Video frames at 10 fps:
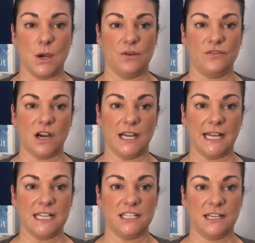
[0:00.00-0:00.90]
We've got an
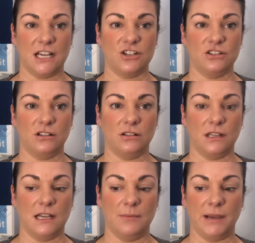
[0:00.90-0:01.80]
international
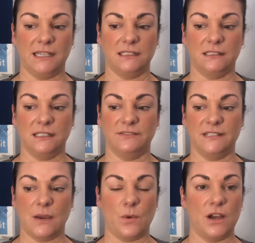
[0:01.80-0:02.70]
panel of
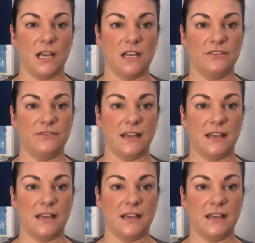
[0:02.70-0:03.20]
network of